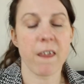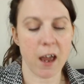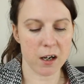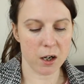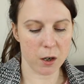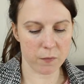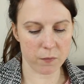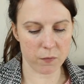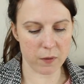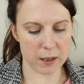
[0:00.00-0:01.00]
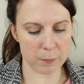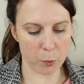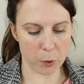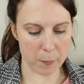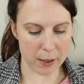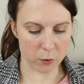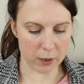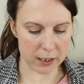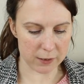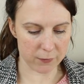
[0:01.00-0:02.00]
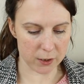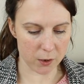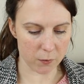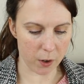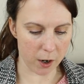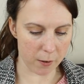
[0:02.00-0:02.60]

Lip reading: then this book may not cater for you.